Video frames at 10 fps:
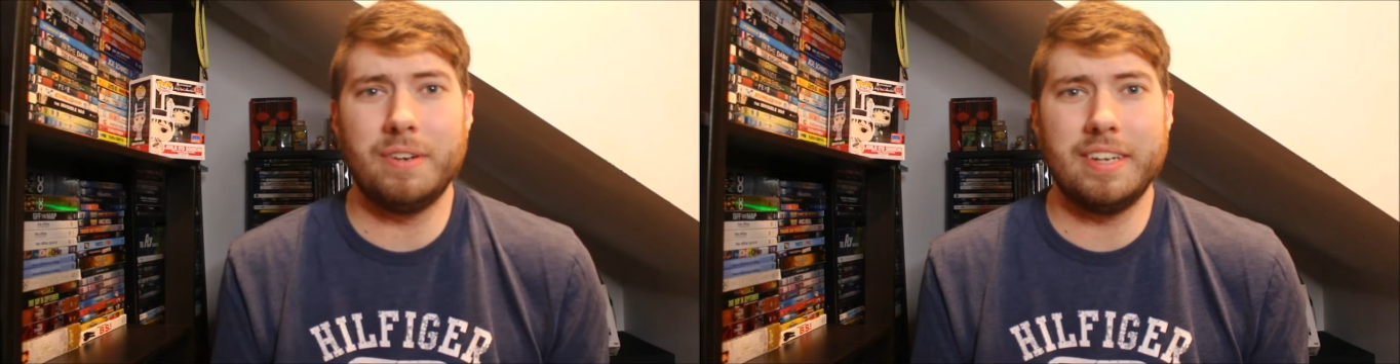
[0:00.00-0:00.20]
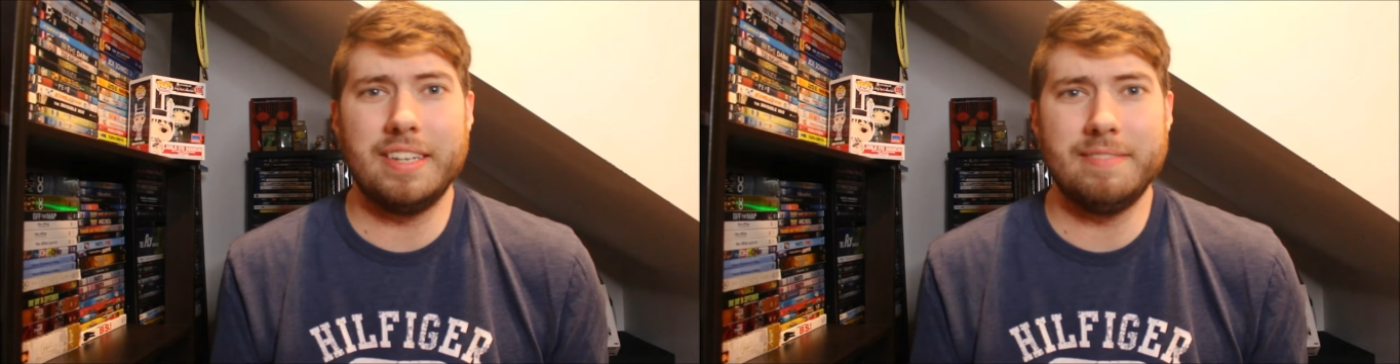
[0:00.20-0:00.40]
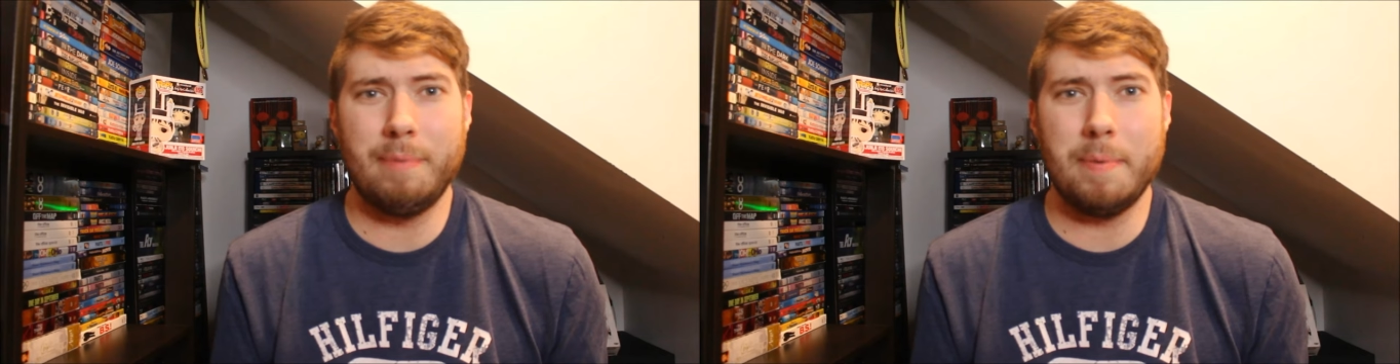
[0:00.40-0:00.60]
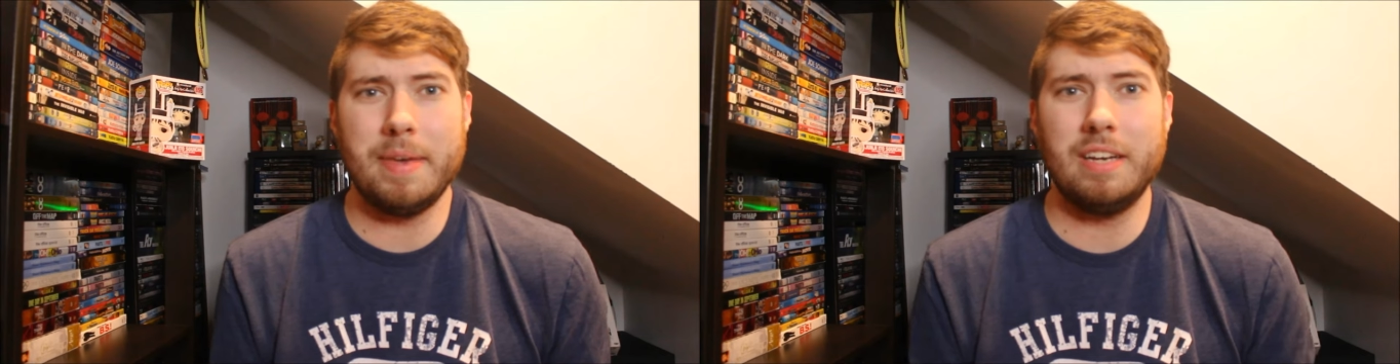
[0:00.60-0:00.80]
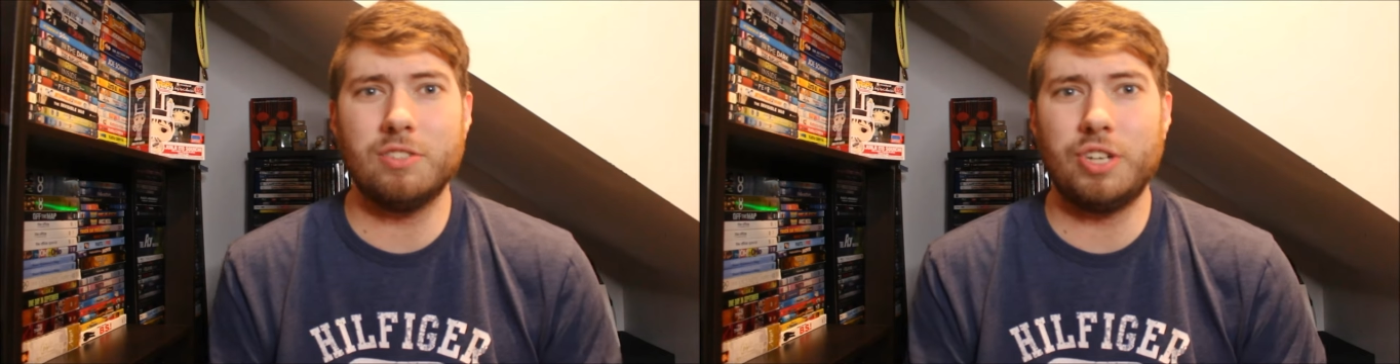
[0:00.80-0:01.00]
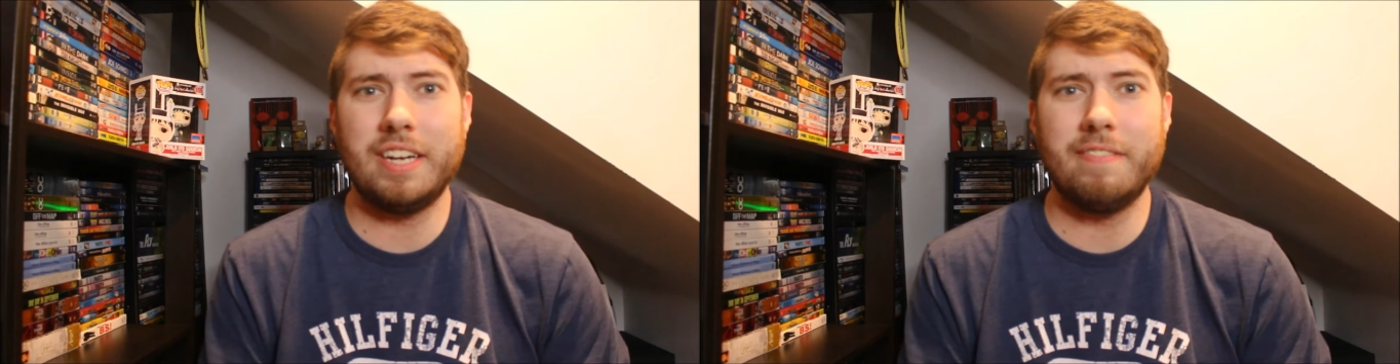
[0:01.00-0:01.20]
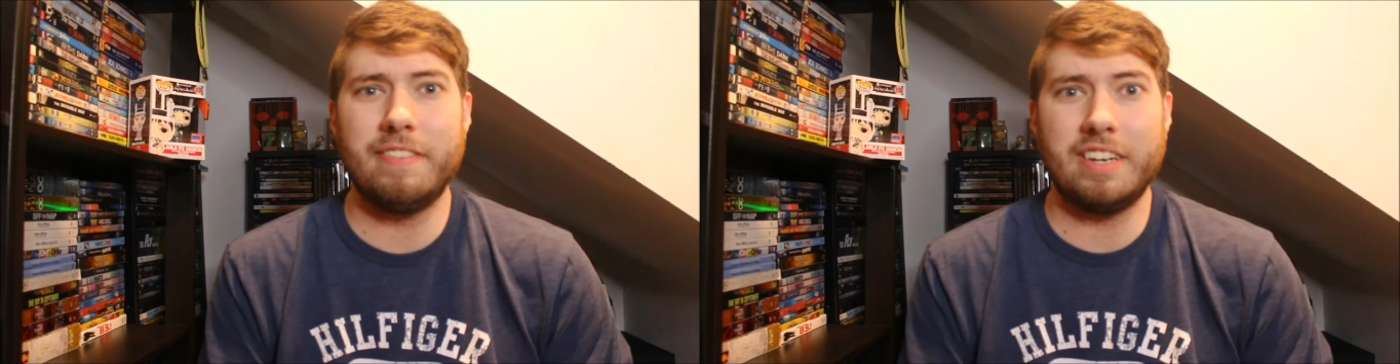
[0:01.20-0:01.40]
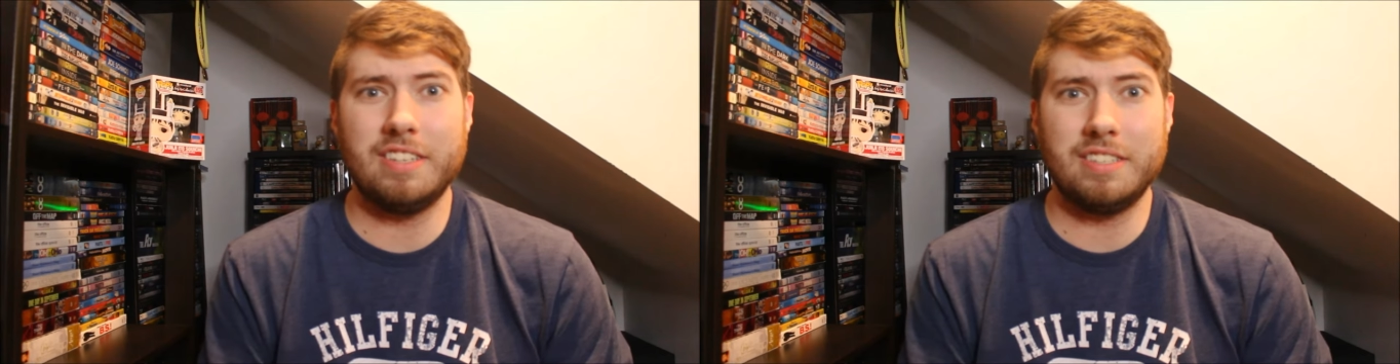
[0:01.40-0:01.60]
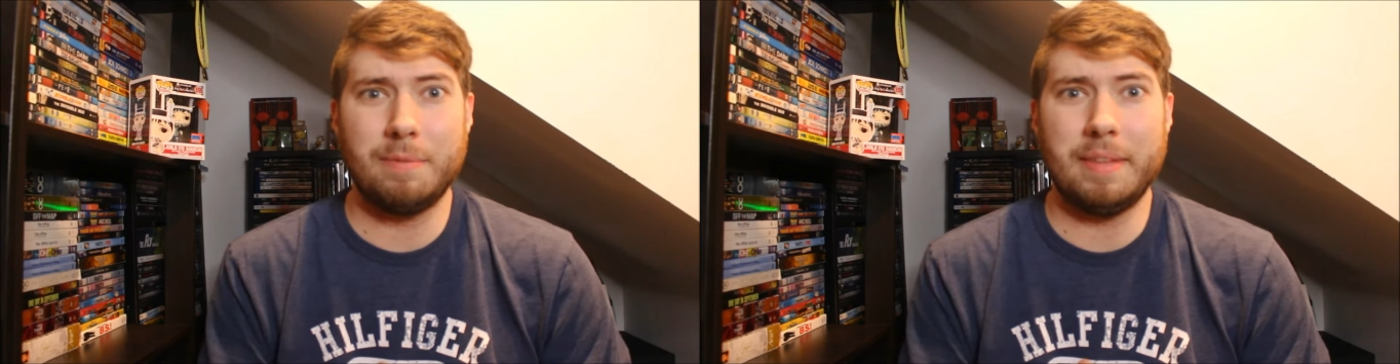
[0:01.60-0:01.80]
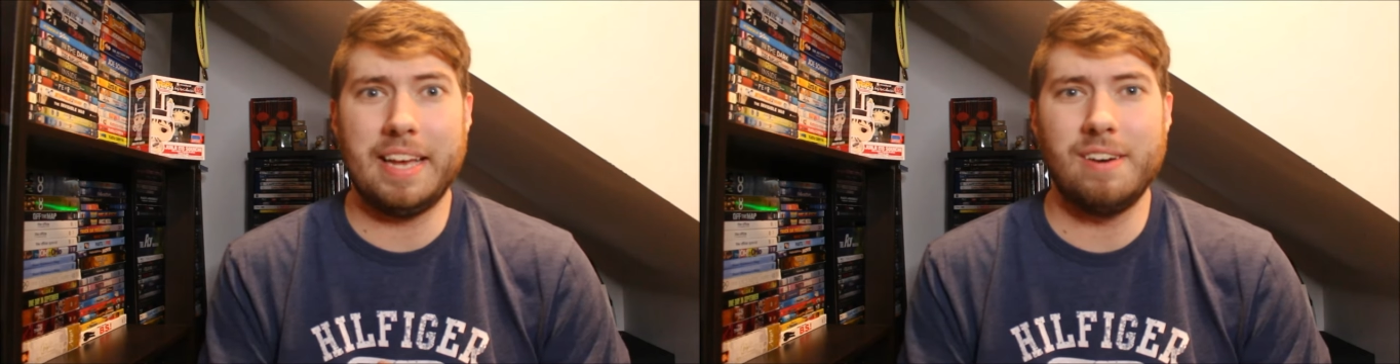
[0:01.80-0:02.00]
and maybe I'll try to figure
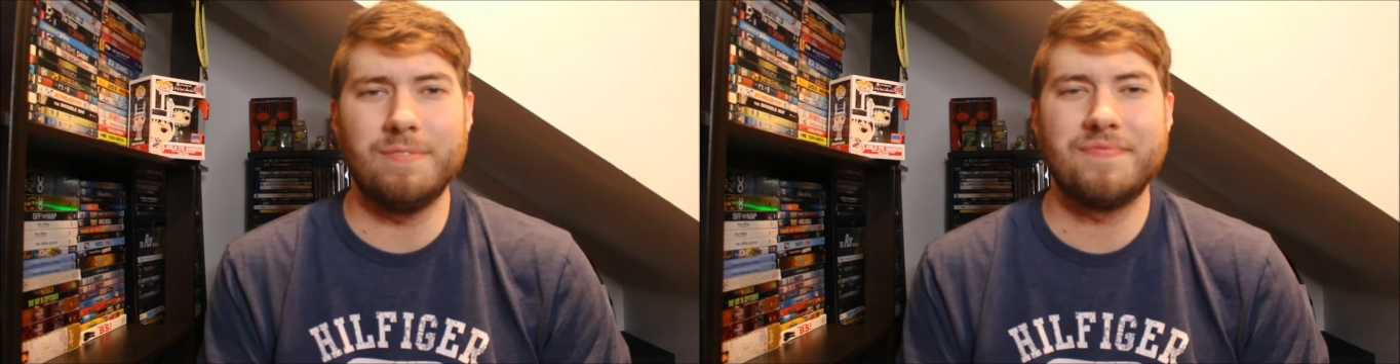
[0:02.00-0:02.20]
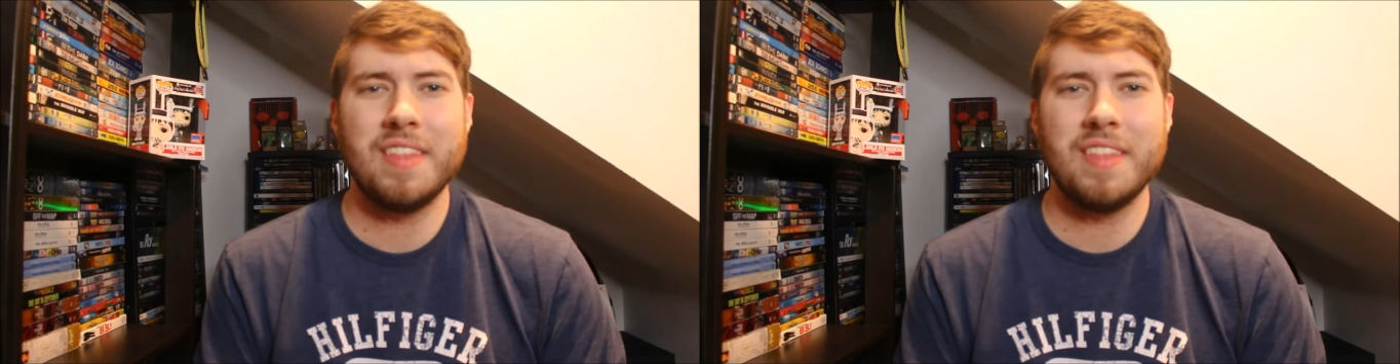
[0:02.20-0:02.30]
something out.